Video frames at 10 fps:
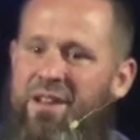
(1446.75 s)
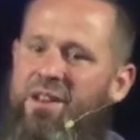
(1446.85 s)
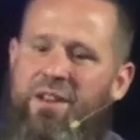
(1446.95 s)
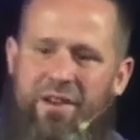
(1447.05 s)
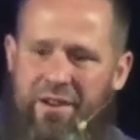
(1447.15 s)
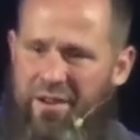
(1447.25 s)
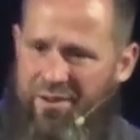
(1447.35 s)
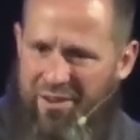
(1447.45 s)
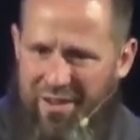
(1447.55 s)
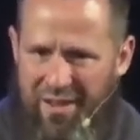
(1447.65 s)
would say, No, no, no,
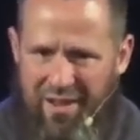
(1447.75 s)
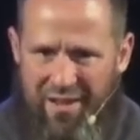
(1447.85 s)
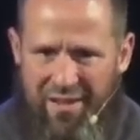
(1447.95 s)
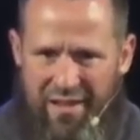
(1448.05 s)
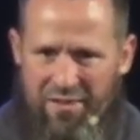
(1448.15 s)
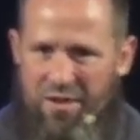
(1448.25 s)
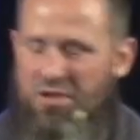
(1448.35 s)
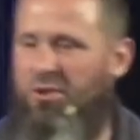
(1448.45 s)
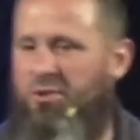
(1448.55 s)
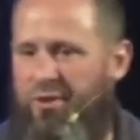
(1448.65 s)
no, no.
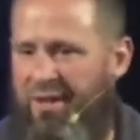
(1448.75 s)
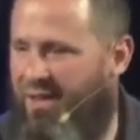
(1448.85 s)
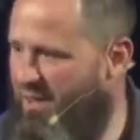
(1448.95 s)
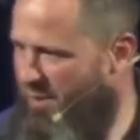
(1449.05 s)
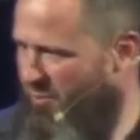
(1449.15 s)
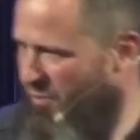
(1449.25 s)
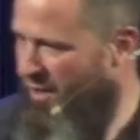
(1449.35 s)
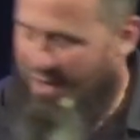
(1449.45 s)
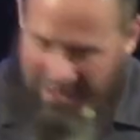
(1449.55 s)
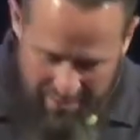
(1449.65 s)
Let the children
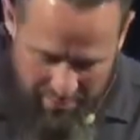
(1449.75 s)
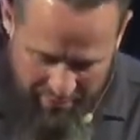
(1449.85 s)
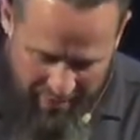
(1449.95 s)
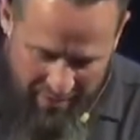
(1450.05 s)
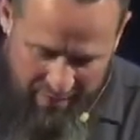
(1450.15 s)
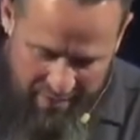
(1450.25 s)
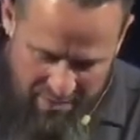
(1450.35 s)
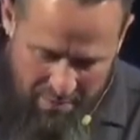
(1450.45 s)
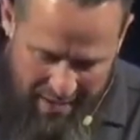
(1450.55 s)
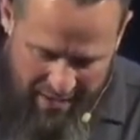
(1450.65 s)
come, for the kingdom of
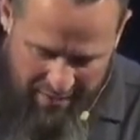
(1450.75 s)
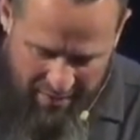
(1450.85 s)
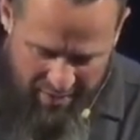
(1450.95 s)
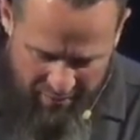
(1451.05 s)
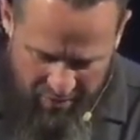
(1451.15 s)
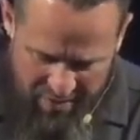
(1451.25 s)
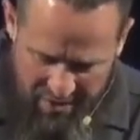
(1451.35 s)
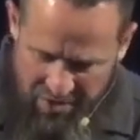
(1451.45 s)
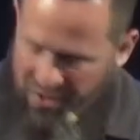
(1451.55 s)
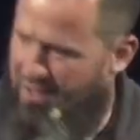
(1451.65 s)
heaven is made
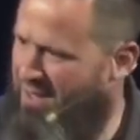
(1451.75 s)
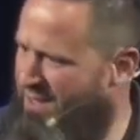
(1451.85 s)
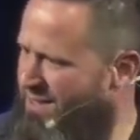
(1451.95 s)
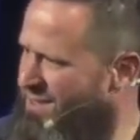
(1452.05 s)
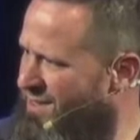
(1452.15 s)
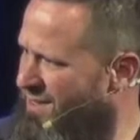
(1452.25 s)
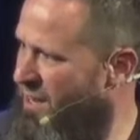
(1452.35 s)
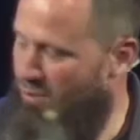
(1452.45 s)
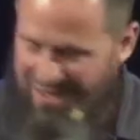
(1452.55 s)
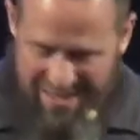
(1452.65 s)
for such as
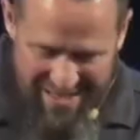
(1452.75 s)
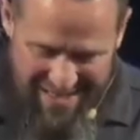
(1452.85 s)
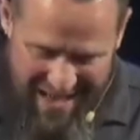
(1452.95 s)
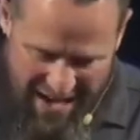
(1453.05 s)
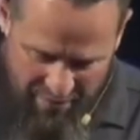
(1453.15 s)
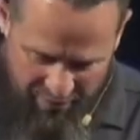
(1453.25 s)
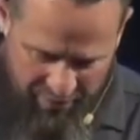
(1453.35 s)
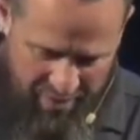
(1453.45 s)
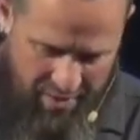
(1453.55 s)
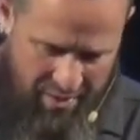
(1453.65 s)
these. He was
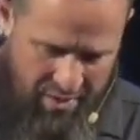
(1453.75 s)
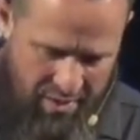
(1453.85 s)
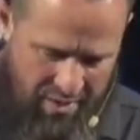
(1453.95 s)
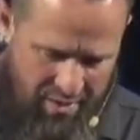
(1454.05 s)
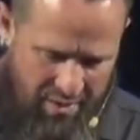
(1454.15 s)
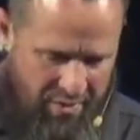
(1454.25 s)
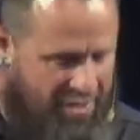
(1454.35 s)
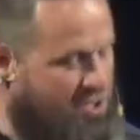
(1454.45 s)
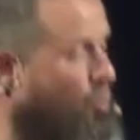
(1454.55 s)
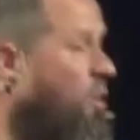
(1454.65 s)
safe
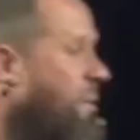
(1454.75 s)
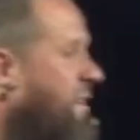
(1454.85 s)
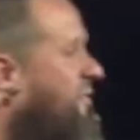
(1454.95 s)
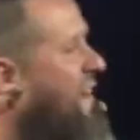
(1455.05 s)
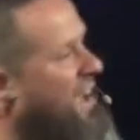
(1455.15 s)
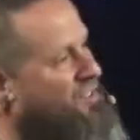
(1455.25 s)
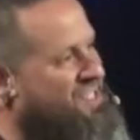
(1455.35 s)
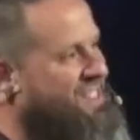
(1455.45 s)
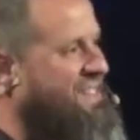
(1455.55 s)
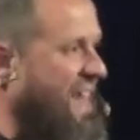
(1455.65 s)
this woman
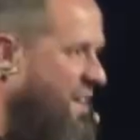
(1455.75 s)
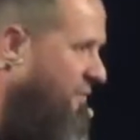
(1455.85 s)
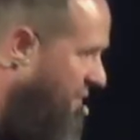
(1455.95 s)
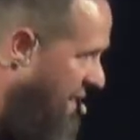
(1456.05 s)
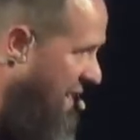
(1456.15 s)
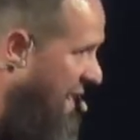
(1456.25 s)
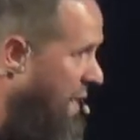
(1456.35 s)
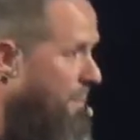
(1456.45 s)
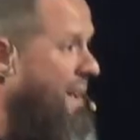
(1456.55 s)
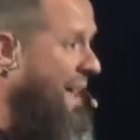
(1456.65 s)
found
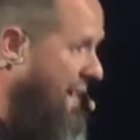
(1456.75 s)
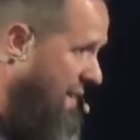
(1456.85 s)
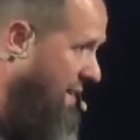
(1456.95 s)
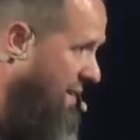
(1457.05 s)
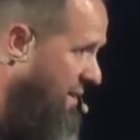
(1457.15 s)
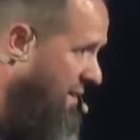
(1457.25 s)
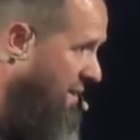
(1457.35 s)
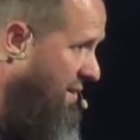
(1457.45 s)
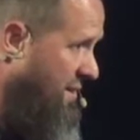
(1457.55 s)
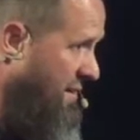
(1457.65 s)
safety in a
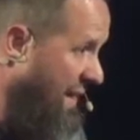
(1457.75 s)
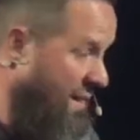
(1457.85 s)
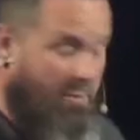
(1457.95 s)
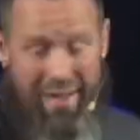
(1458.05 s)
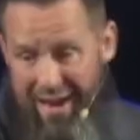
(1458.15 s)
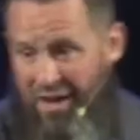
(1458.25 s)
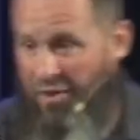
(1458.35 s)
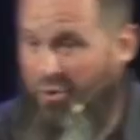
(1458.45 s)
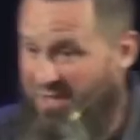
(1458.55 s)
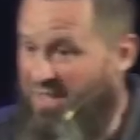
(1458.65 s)
man, in a
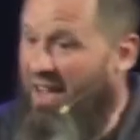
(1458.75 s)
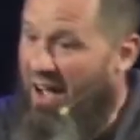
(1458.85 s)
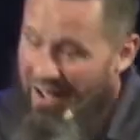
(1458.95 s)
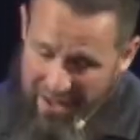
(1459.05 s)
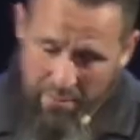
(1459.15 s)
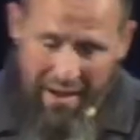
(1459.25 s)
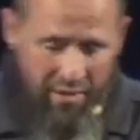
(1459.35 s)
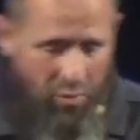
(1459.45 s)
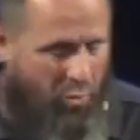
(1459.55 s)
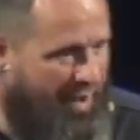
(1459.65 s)
man who is
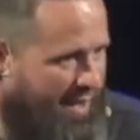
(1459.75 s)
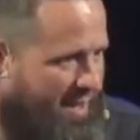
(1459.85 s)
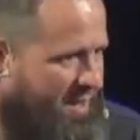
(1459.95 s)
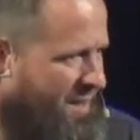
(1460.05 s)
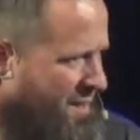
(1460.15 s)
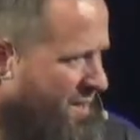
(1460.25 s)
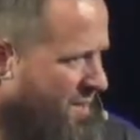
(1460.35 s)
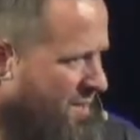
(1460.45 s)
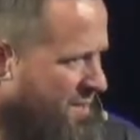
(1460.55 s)
God, by the way.